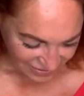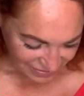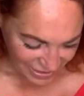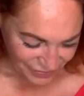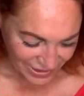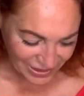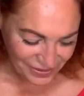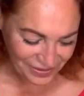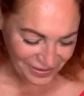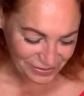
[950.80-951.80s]

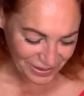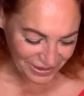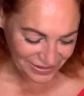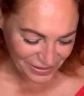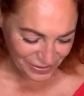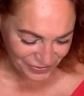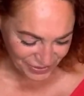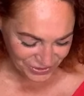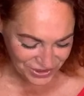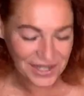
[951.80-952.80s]
Raphael says mix it with
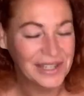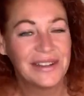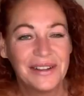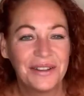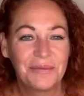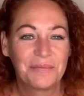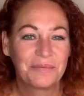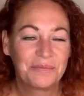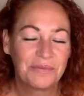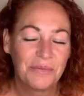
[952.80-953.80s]
your gin.
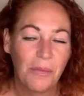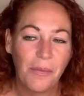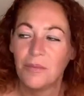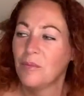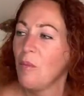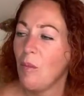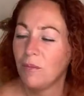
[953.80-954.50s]
Mm.